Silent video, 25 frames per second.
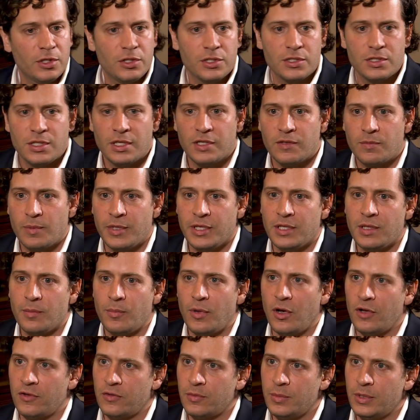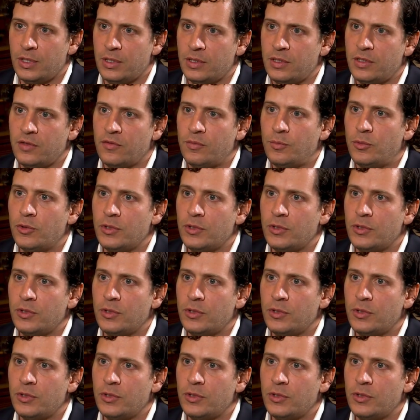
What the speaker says: just explained the possibility of